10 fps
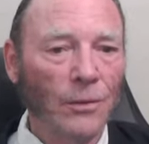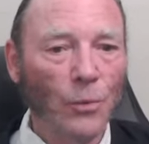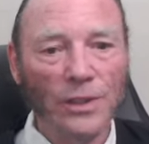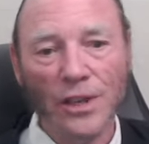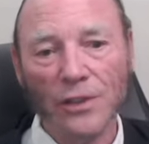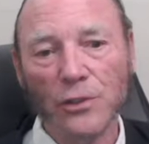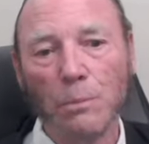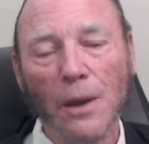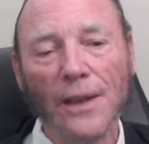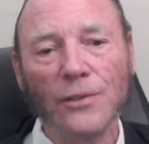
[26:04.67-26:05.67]
which
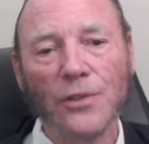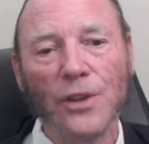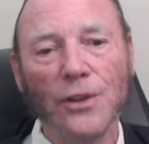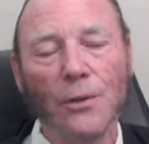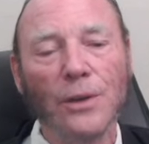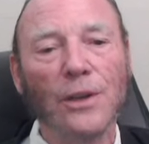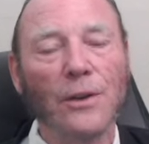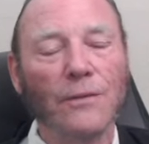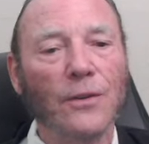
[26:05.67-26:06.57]
explains the union of